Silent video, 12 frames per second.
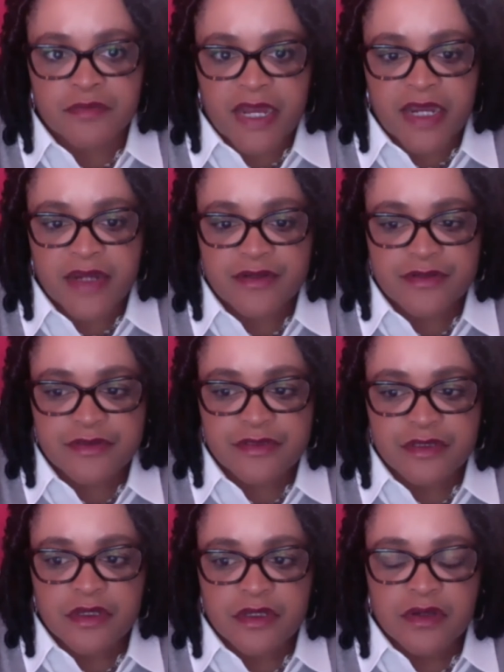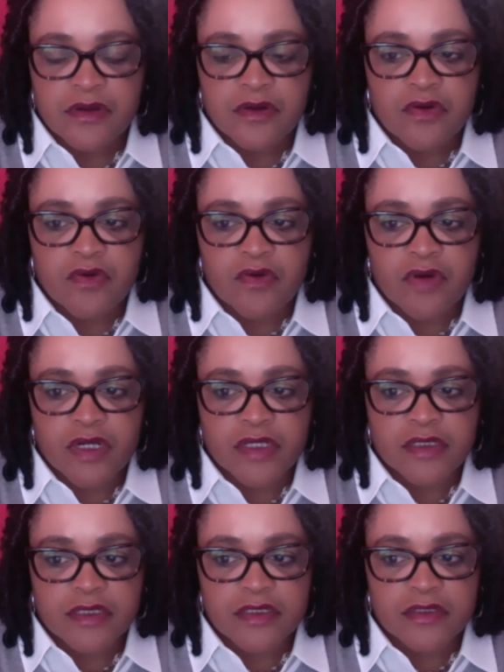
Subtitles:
buyers on,